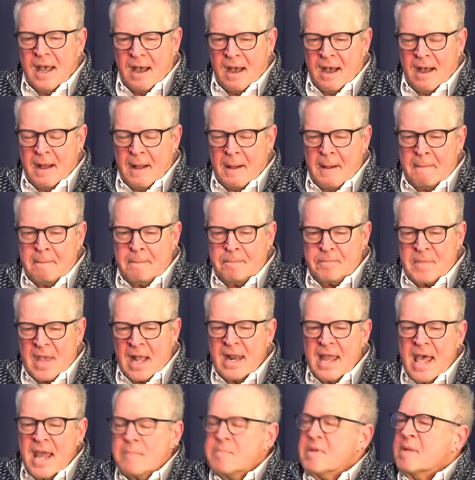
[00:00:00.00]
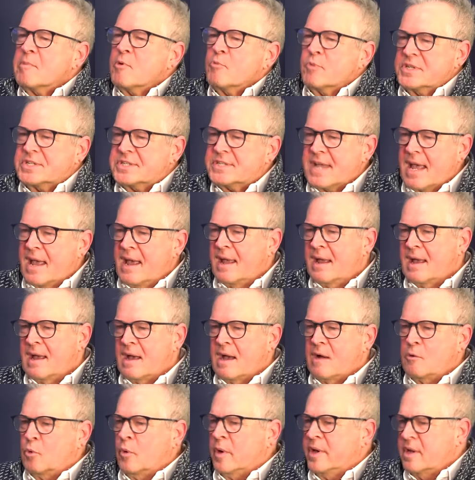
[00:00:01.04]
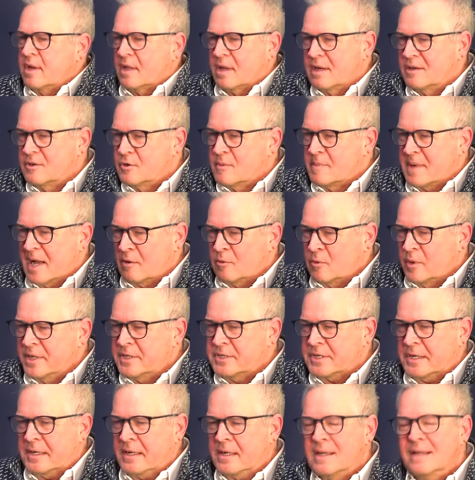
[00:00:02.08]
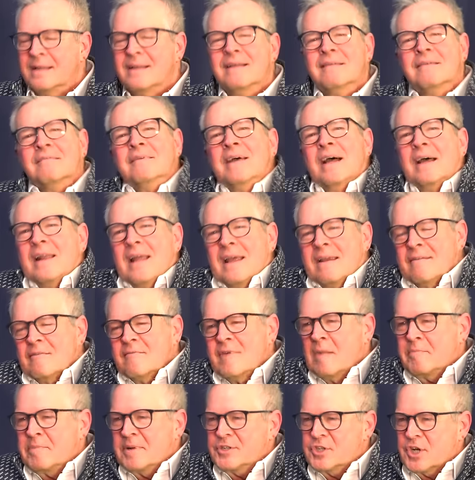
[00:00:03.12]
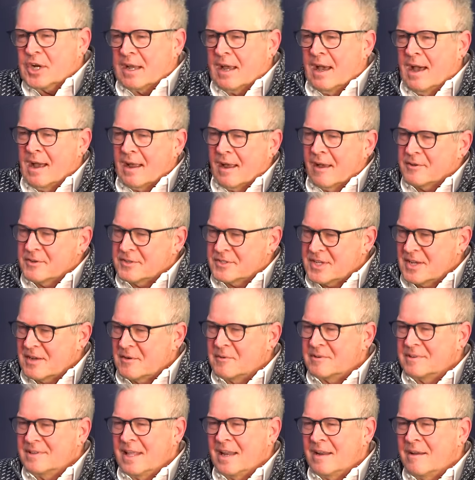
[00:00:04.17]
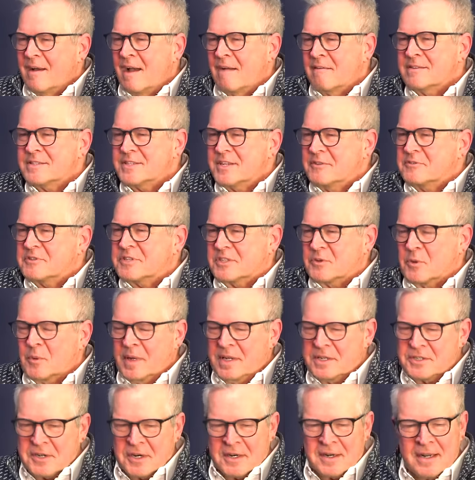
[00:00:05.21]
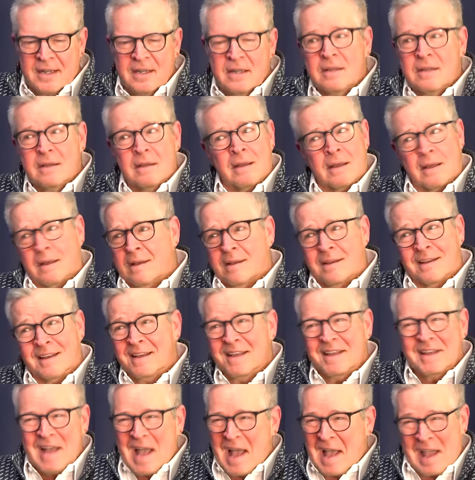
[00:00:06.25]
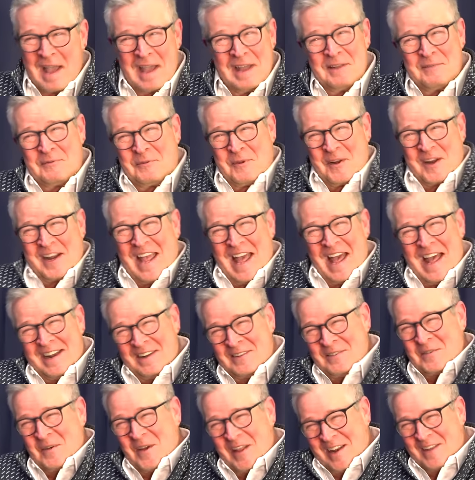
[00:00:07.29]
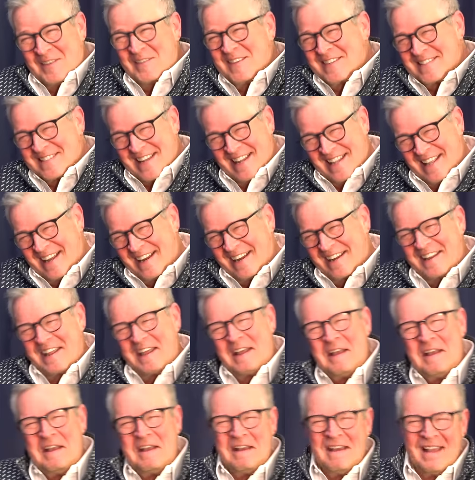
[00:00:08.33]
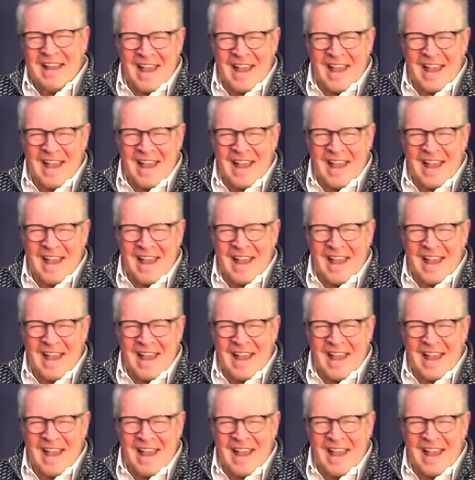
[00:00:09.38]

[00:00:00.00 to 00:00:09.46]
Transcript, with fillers: Um, a lot of people would say, oh, What are you going to do about winter? Well, I grew up in Chicago, so you know I was used to winter. I had forgotten what it was like, yeah.